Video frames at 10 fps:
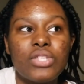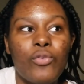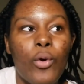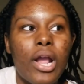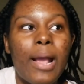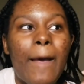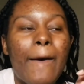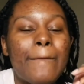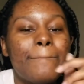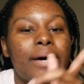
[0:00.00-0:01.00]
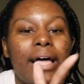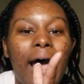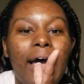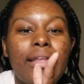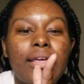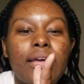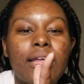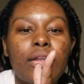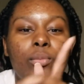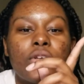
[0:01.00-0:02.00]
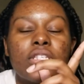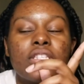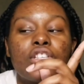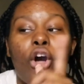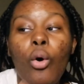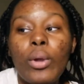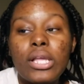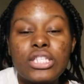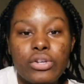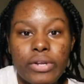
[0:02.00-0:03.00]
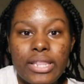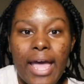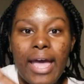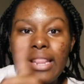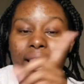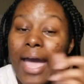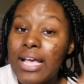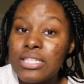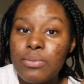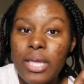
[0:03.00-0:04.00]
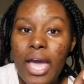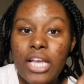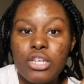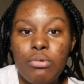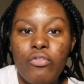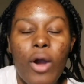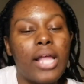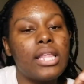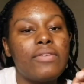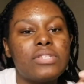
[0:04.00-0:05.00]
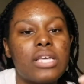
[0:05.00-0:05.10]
for, but I was going to read that last week actually before I left to